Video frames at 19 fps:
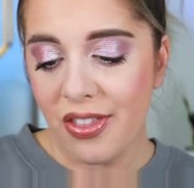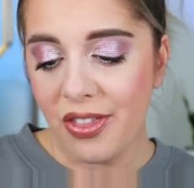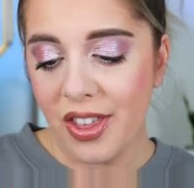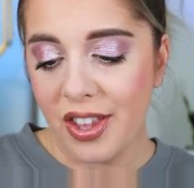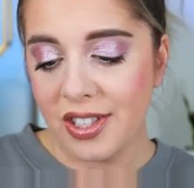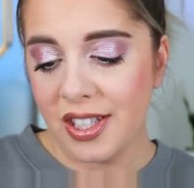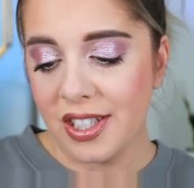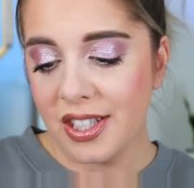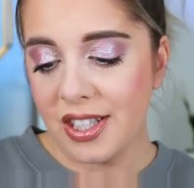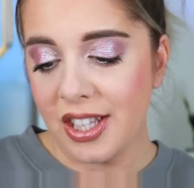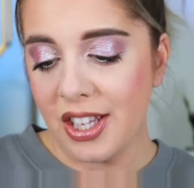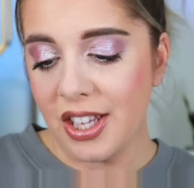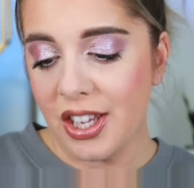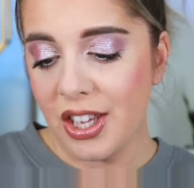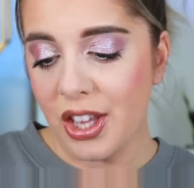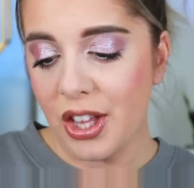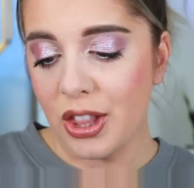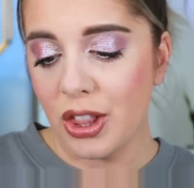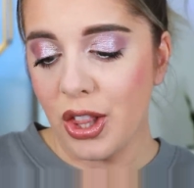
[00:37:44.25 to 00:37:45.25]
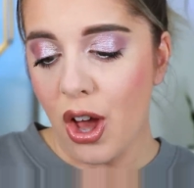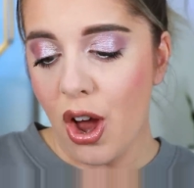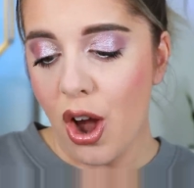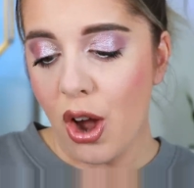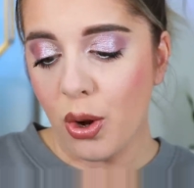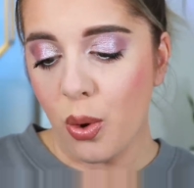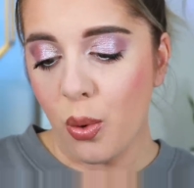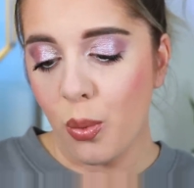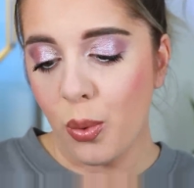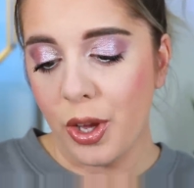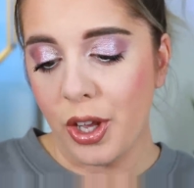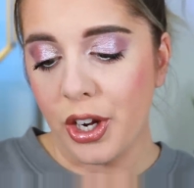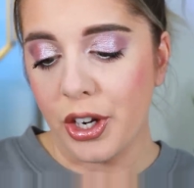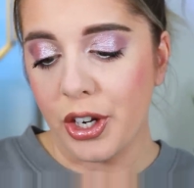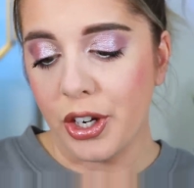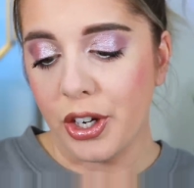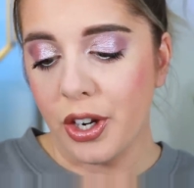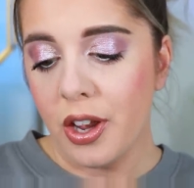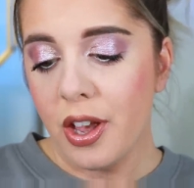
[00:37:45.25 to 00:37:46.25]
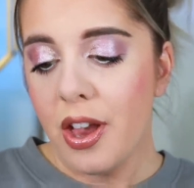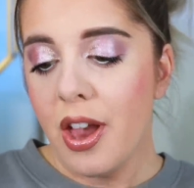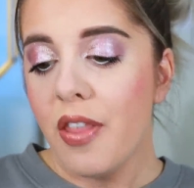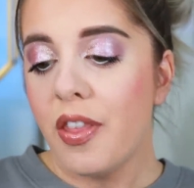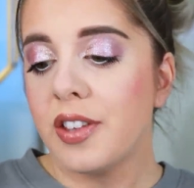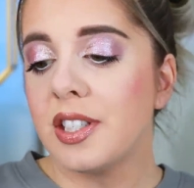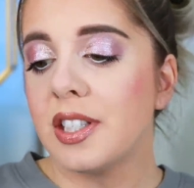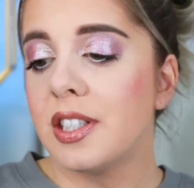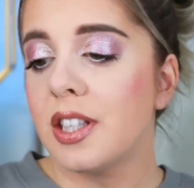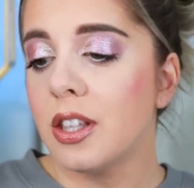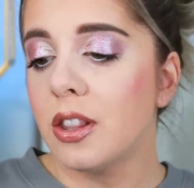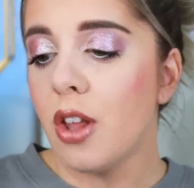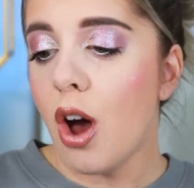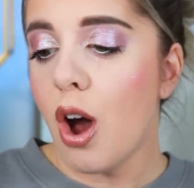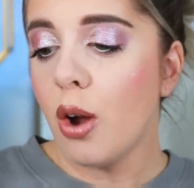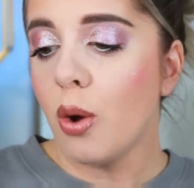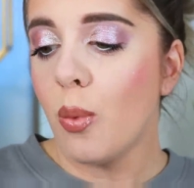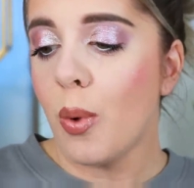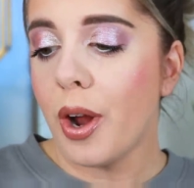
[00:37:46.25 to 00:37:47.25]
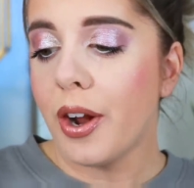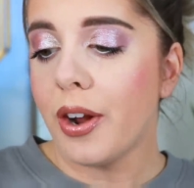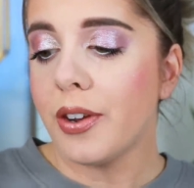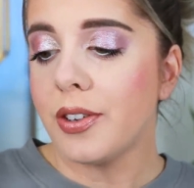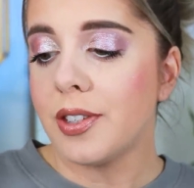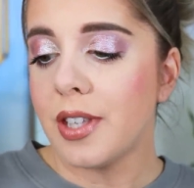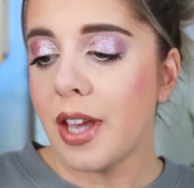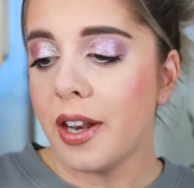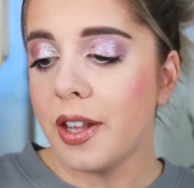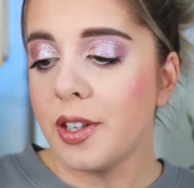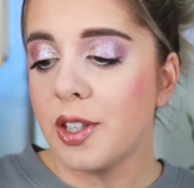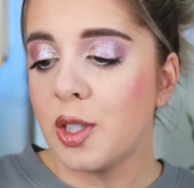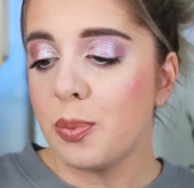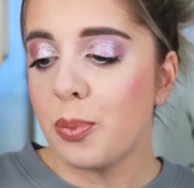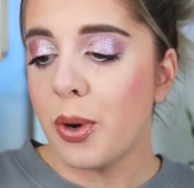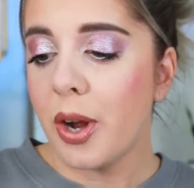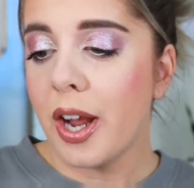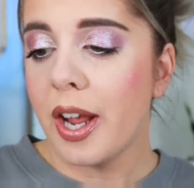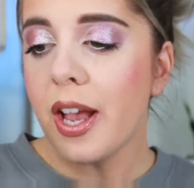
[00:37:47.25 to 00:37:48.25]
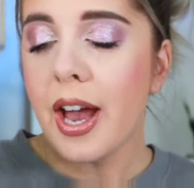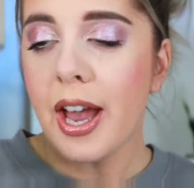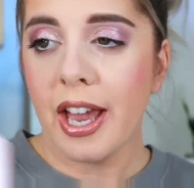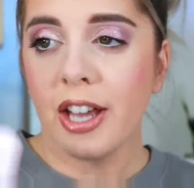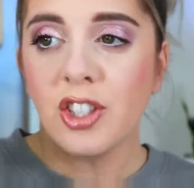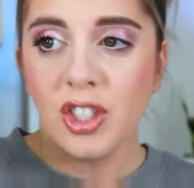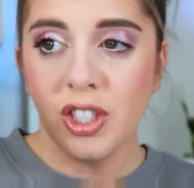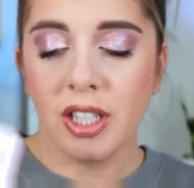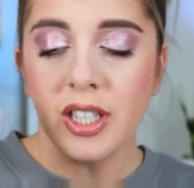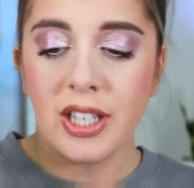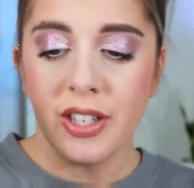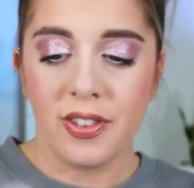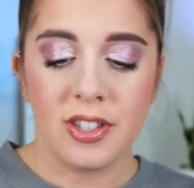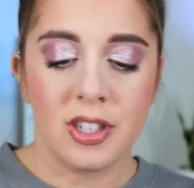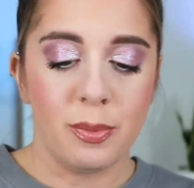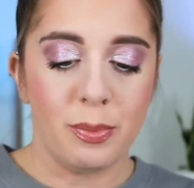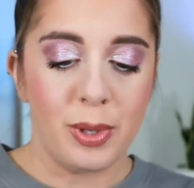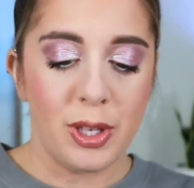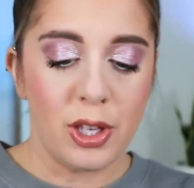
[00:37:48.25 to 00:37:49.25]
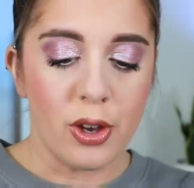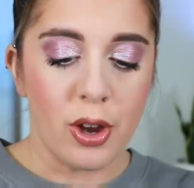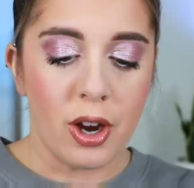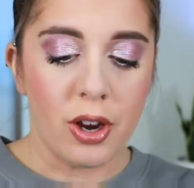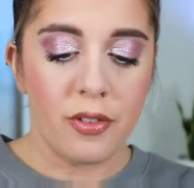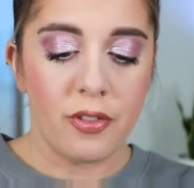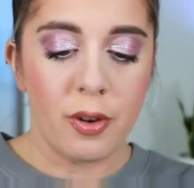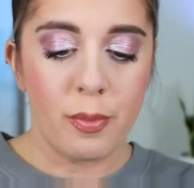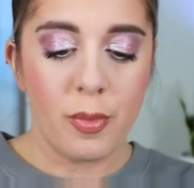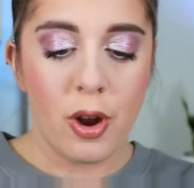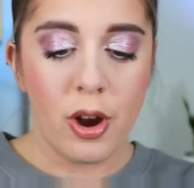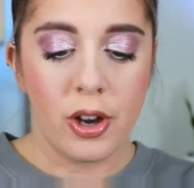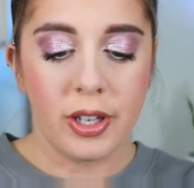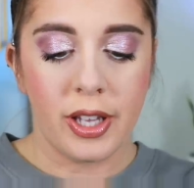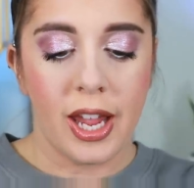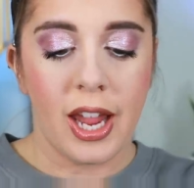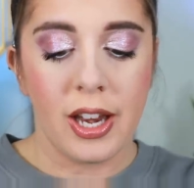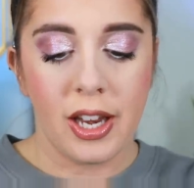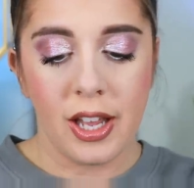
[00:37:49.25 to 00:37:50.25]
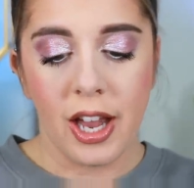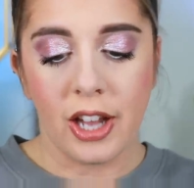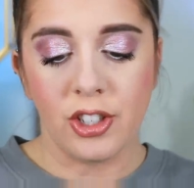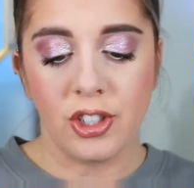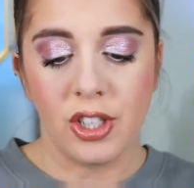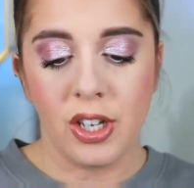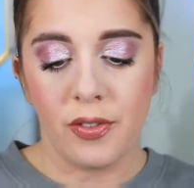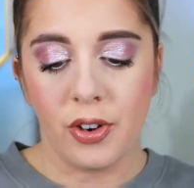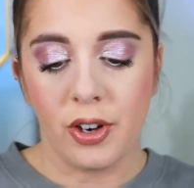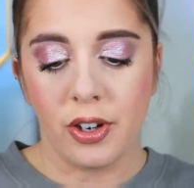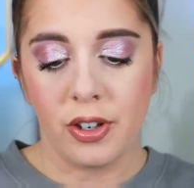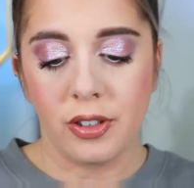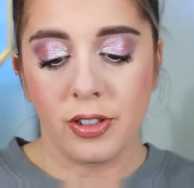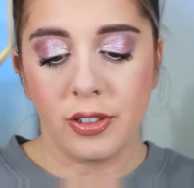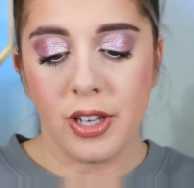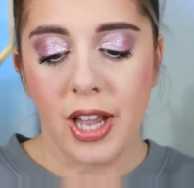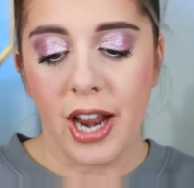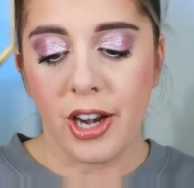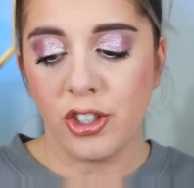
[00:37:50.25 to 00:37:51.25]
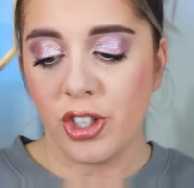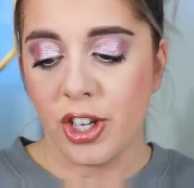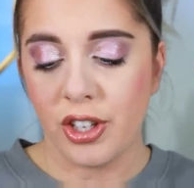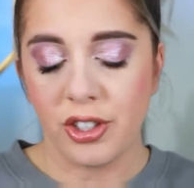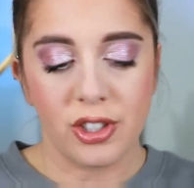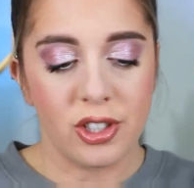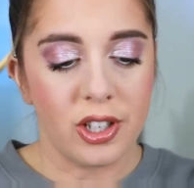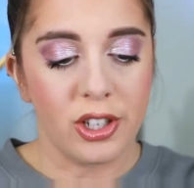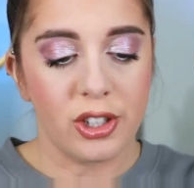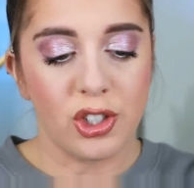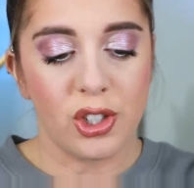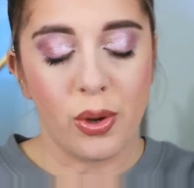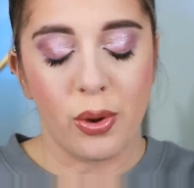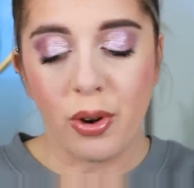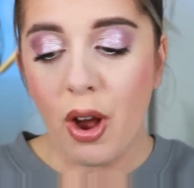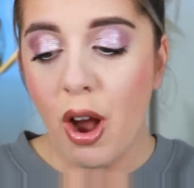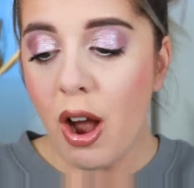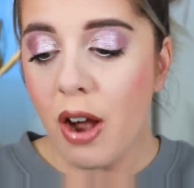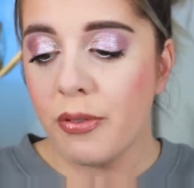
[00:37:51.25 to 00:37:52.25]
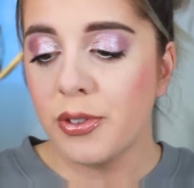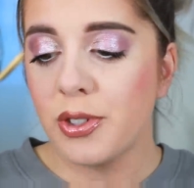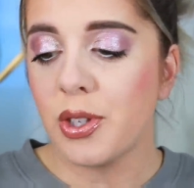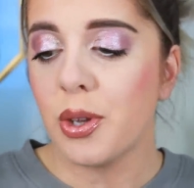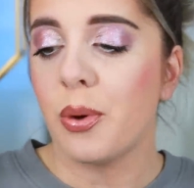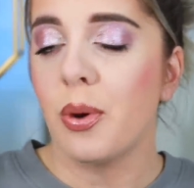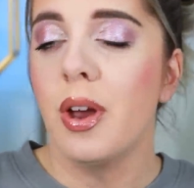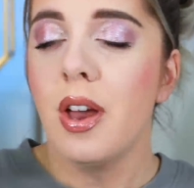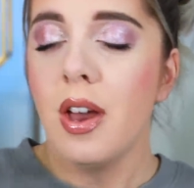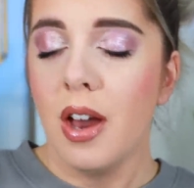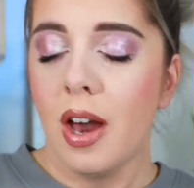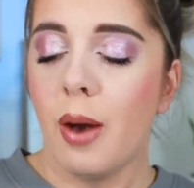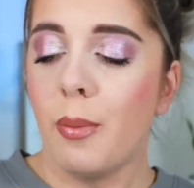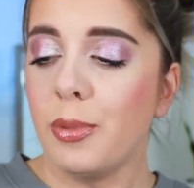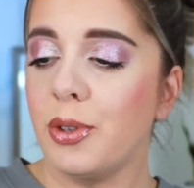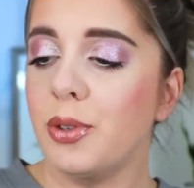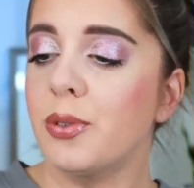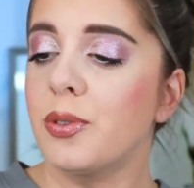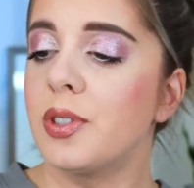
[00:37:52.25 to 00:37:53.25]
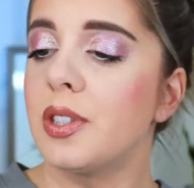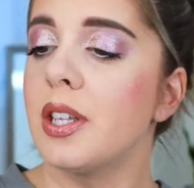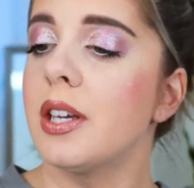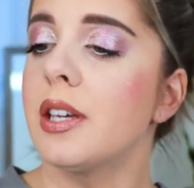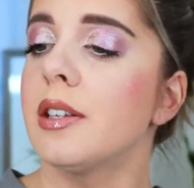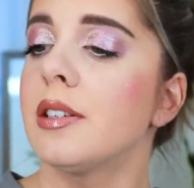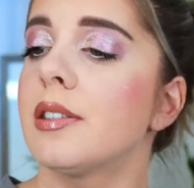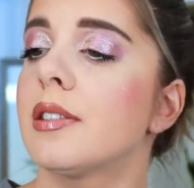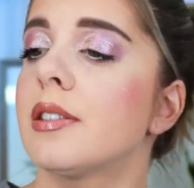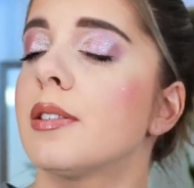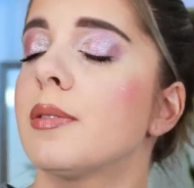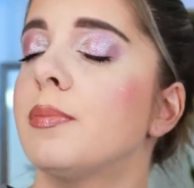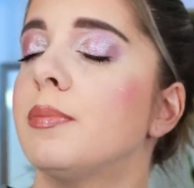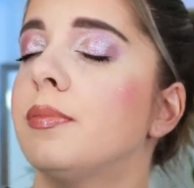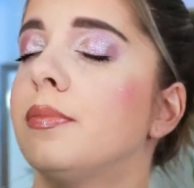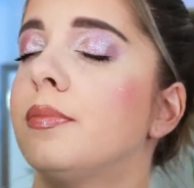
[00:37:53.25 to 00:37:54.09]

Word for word: This is the long wear. This is the long wear setting spray. I actually did get this in PR from Hard Candy. I just never had a chance to like show it off. So I'm gonna use this.